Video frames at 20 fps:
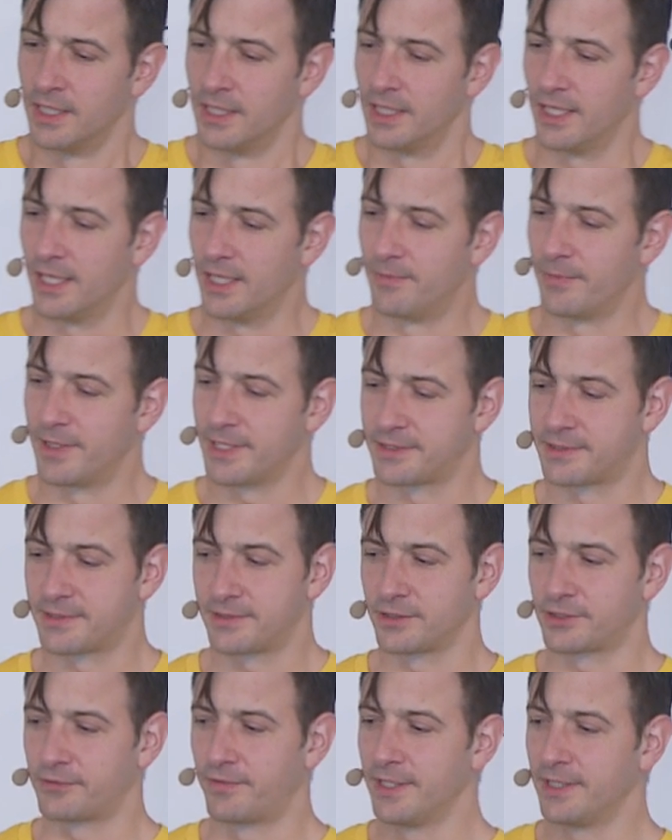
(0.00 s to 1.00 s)
Um, that's
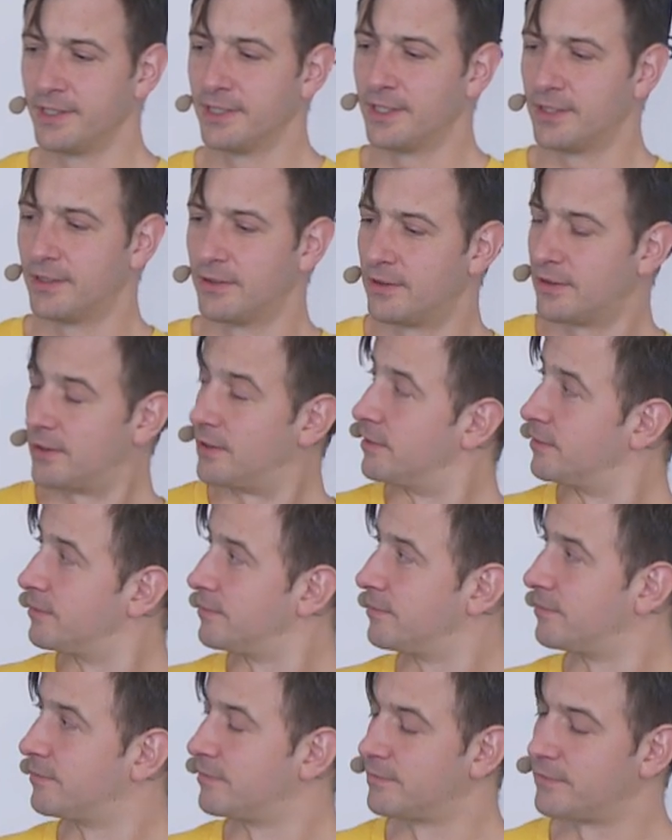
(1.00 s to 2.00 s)
Schwendner, or
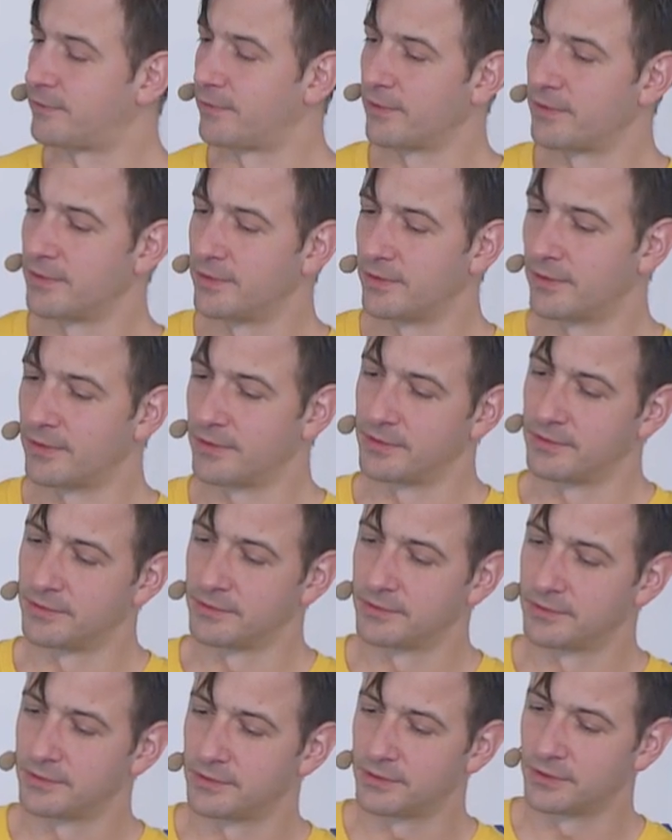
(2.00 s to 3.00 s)
for the non
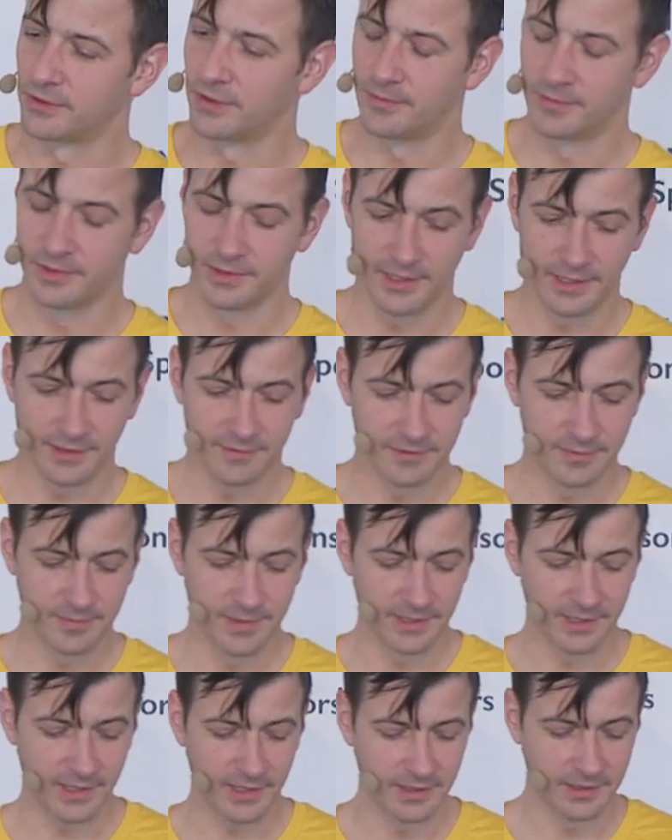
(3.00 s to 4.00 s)
German native
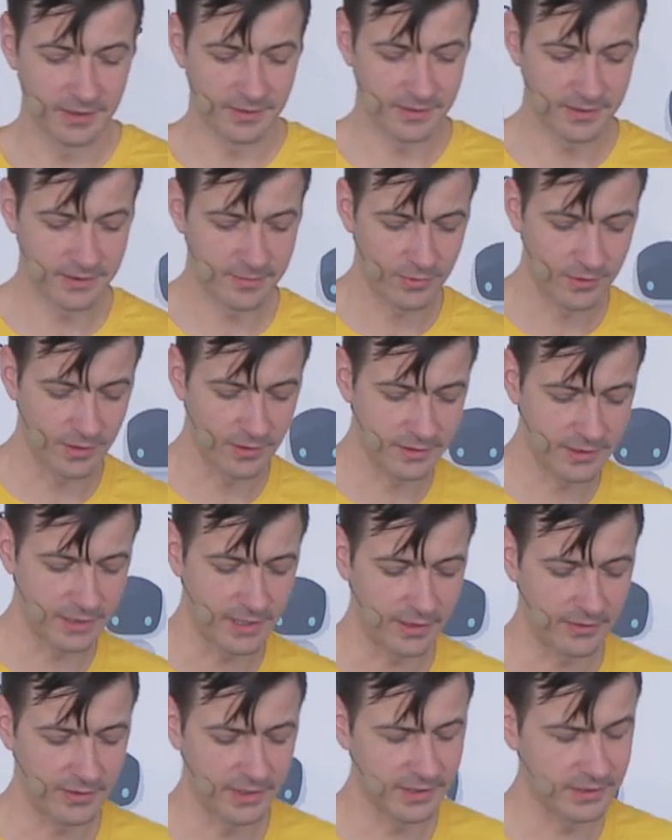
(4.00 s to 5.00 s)
speaker, it's pronounced
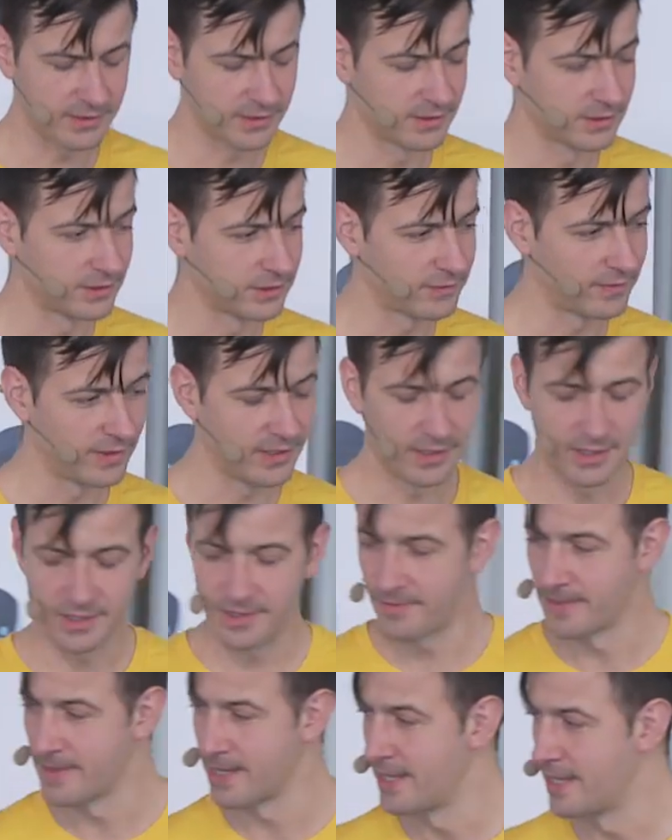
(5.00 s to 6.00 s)
like this
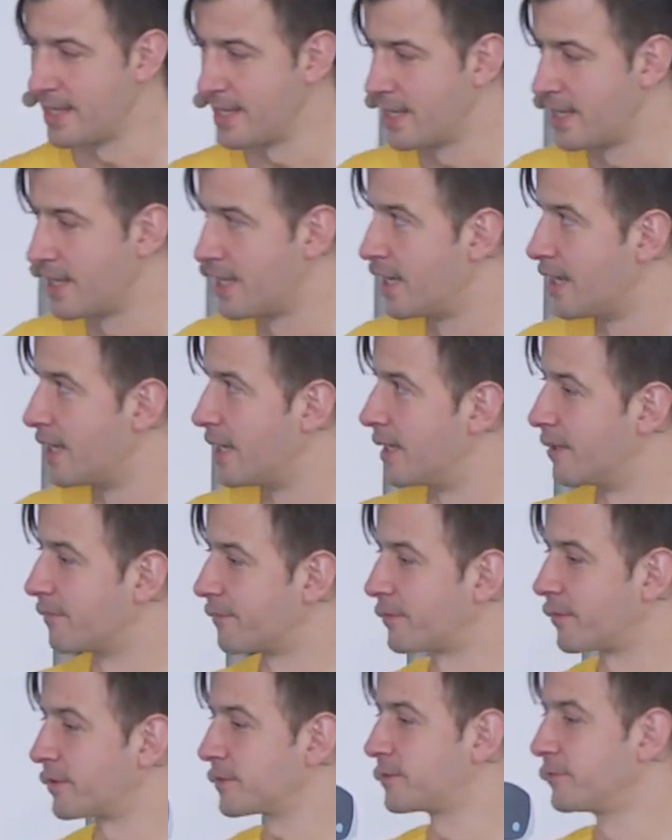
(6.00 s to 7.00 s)
Schwendner. And
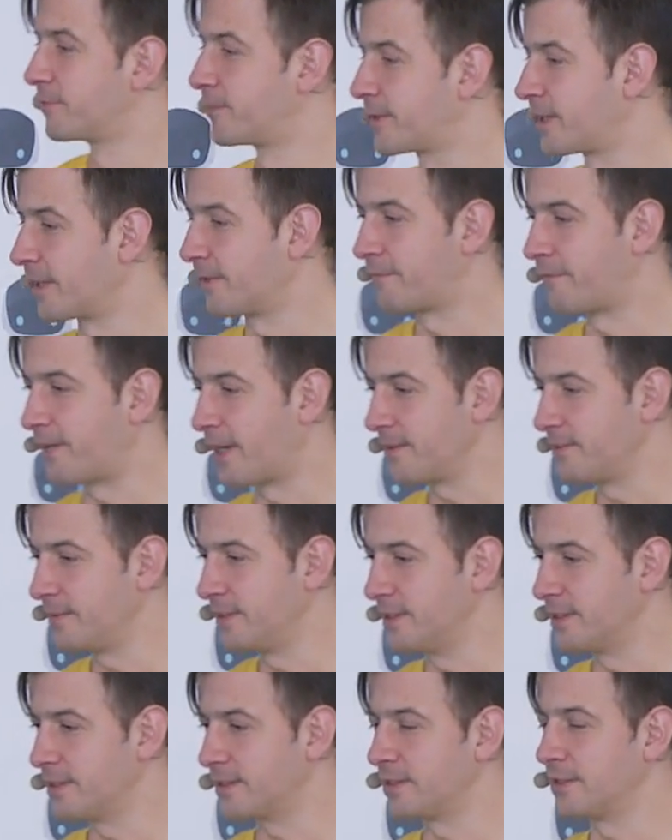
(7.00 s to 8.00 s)
of course, you can find
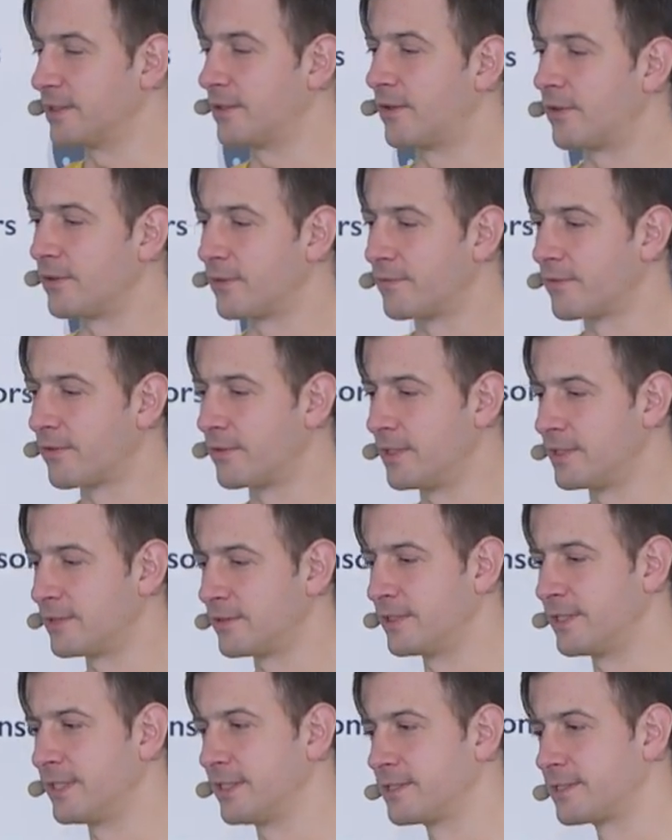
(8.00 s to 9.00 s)
me all over the
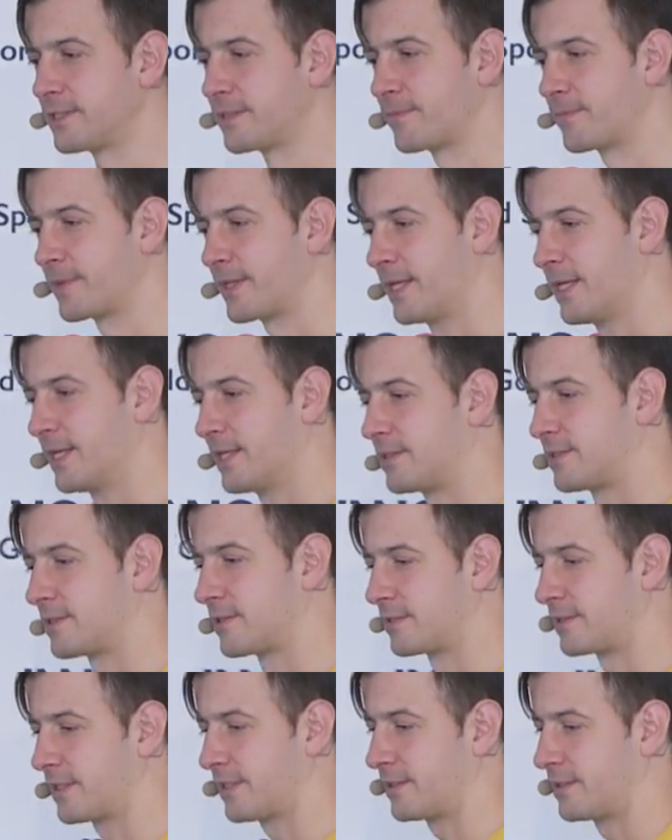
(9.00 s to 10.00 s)
internet at,
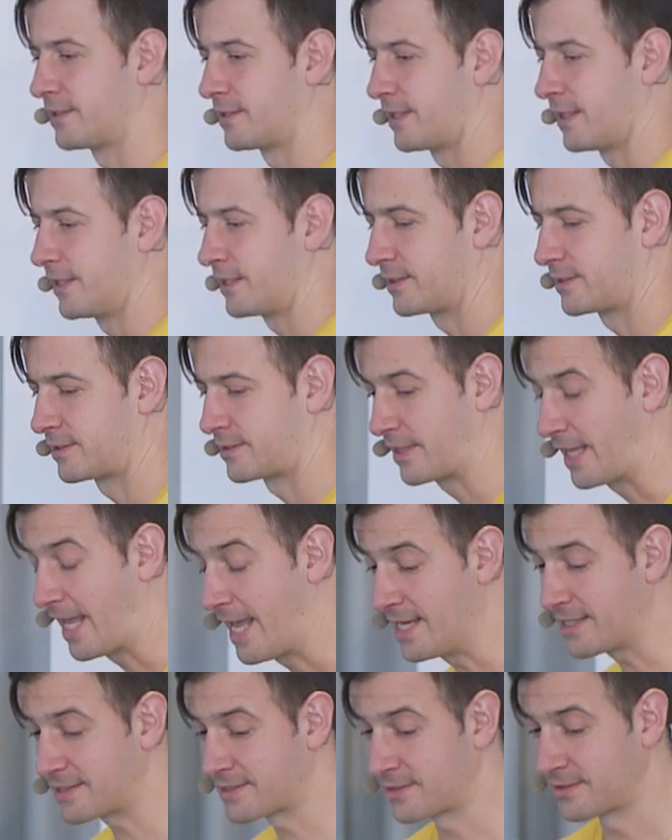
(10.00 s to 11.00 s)
at
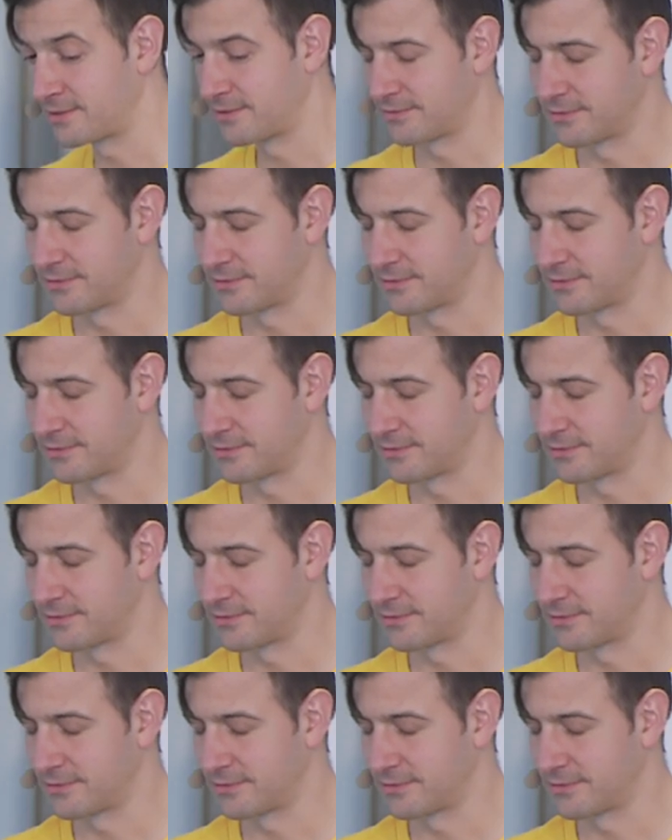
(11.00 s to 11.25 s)
s